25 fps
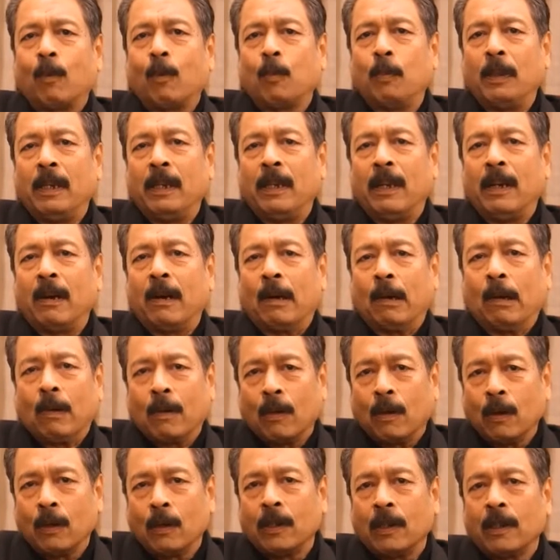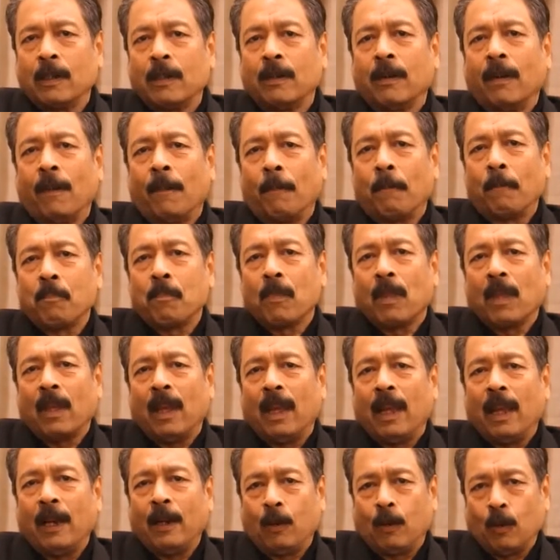would be a good
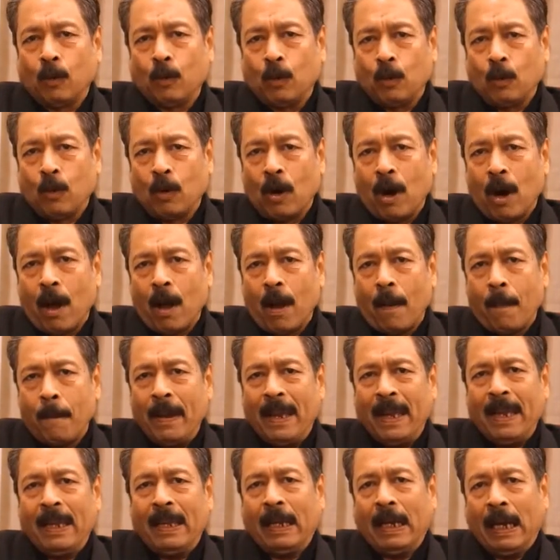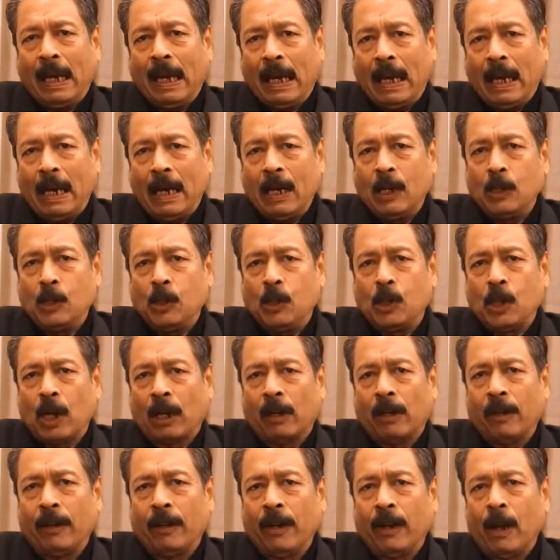into being a
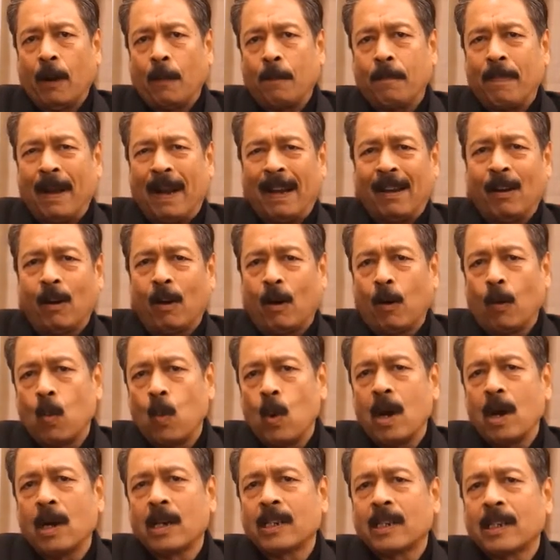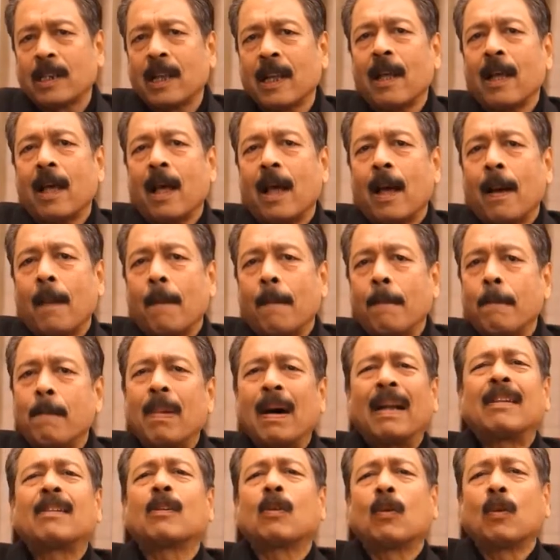jugglery, a peddler of words,
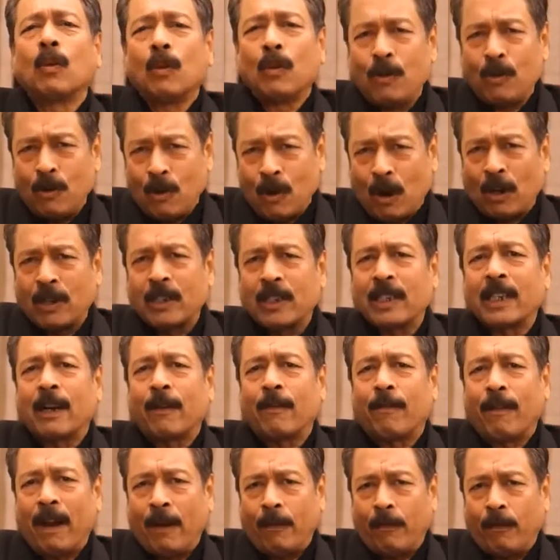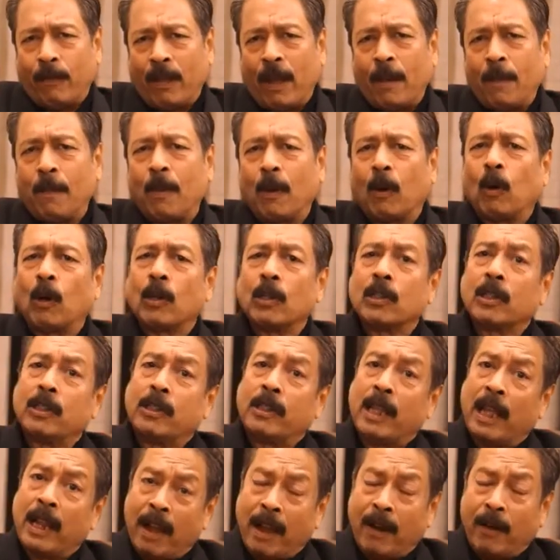but could not survive there, because
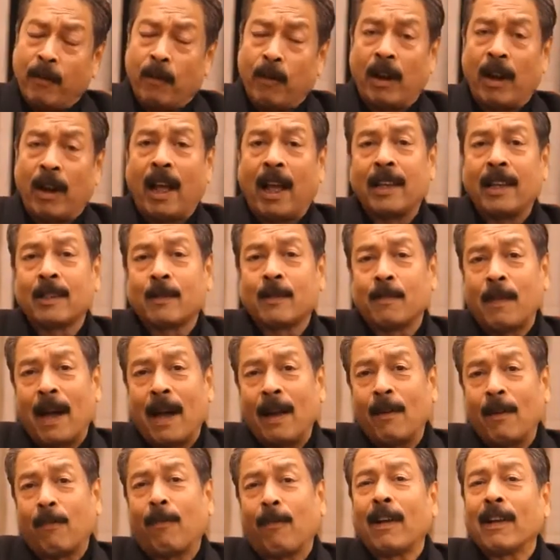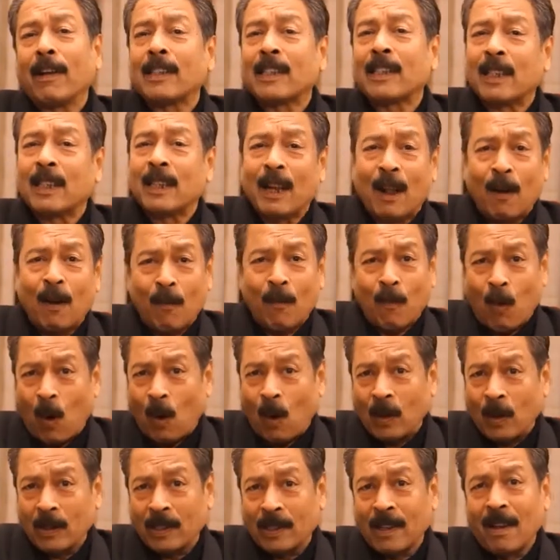then I realized my first love
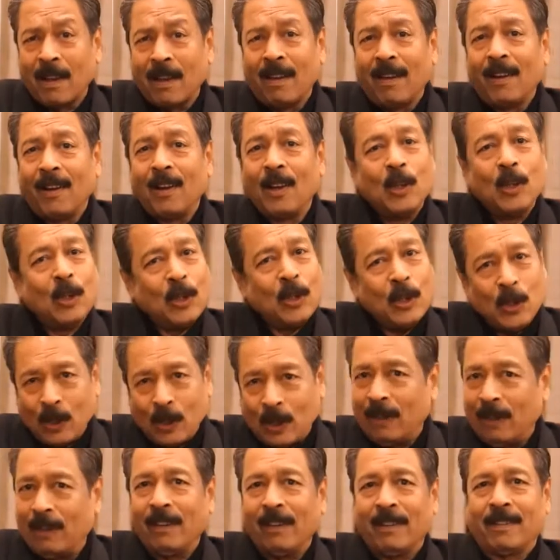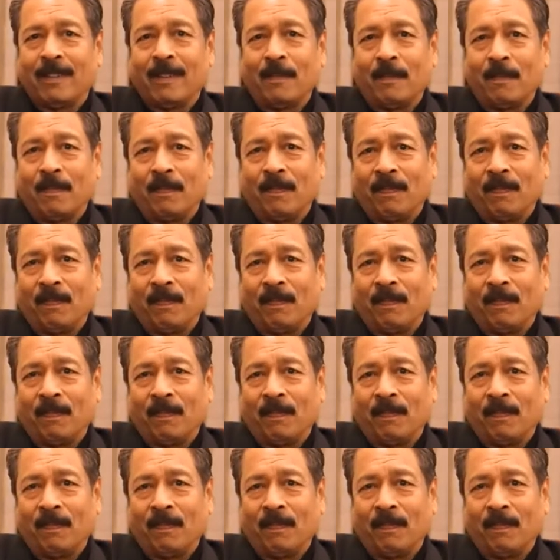was journalism.